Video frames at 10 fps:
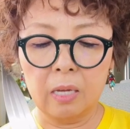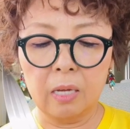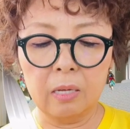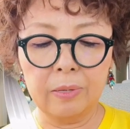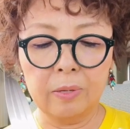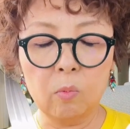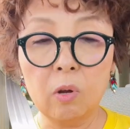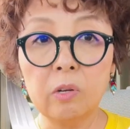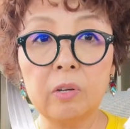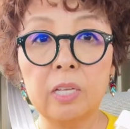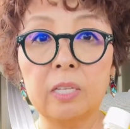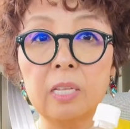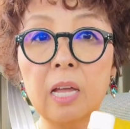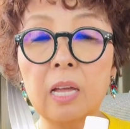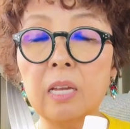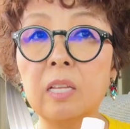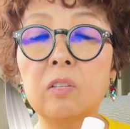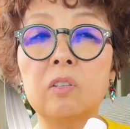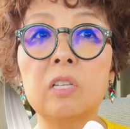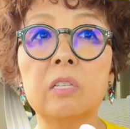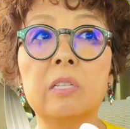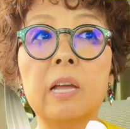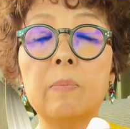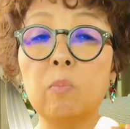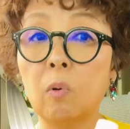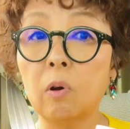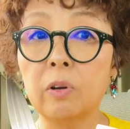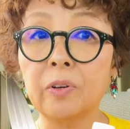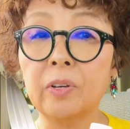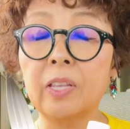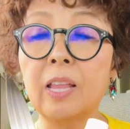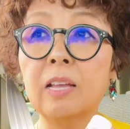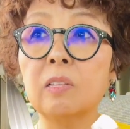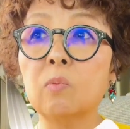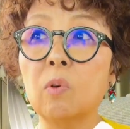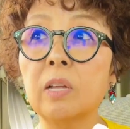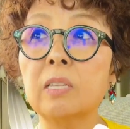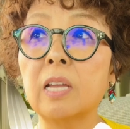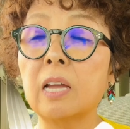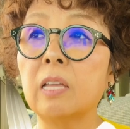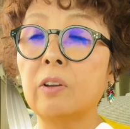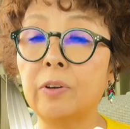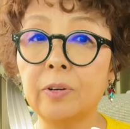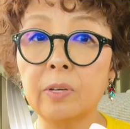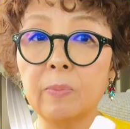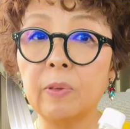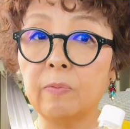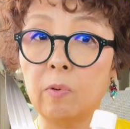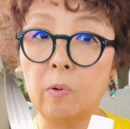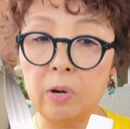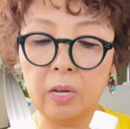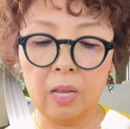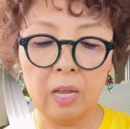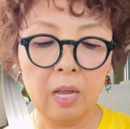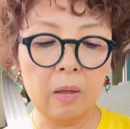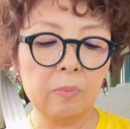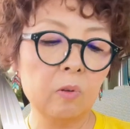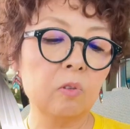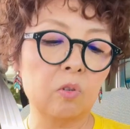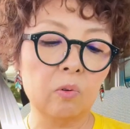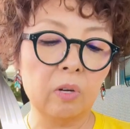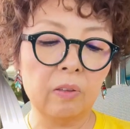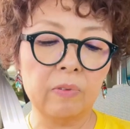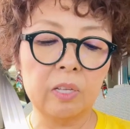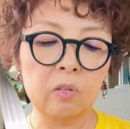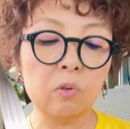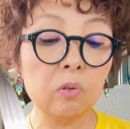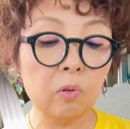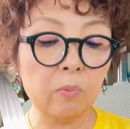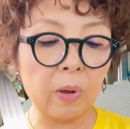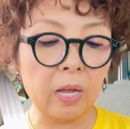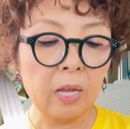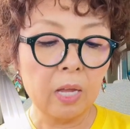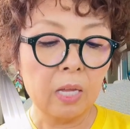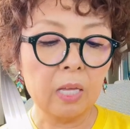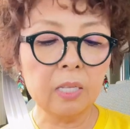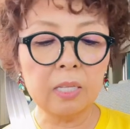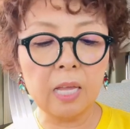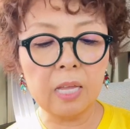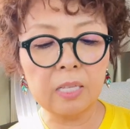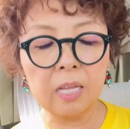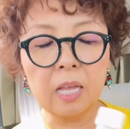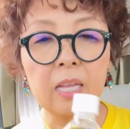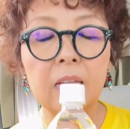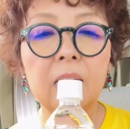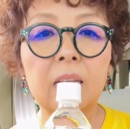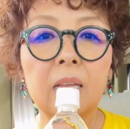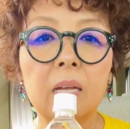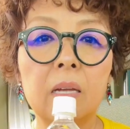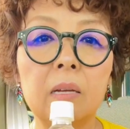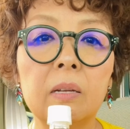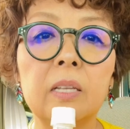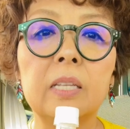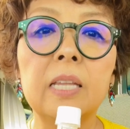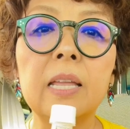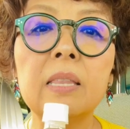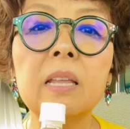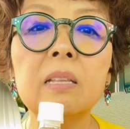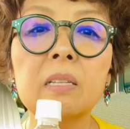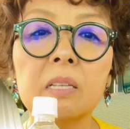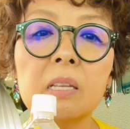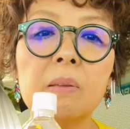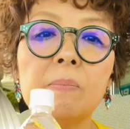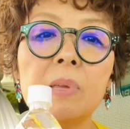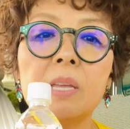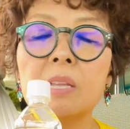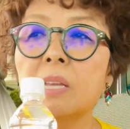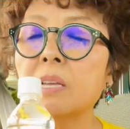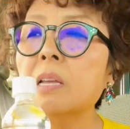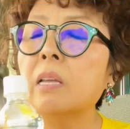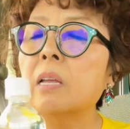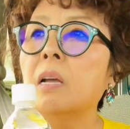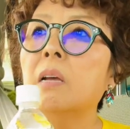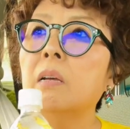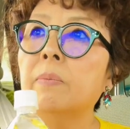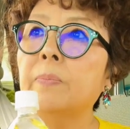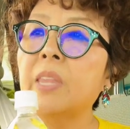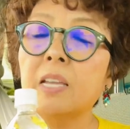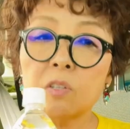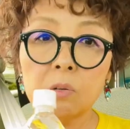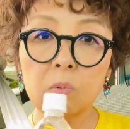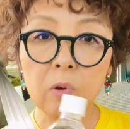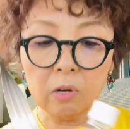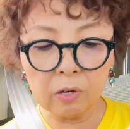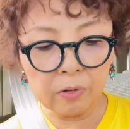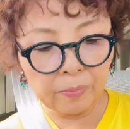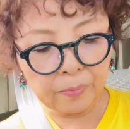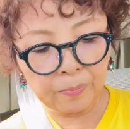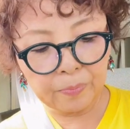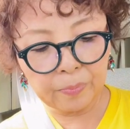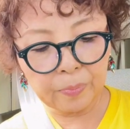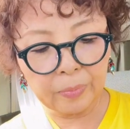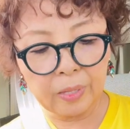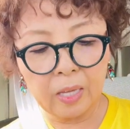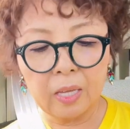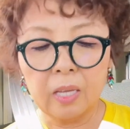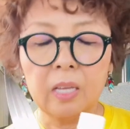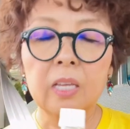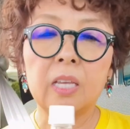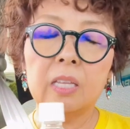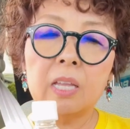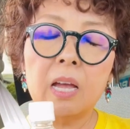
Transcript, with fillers: uh, water inside is just tap water. That's what I heard before. I'm not sure if it's true, but it says uh, tennensui meaning um, natural water, Kita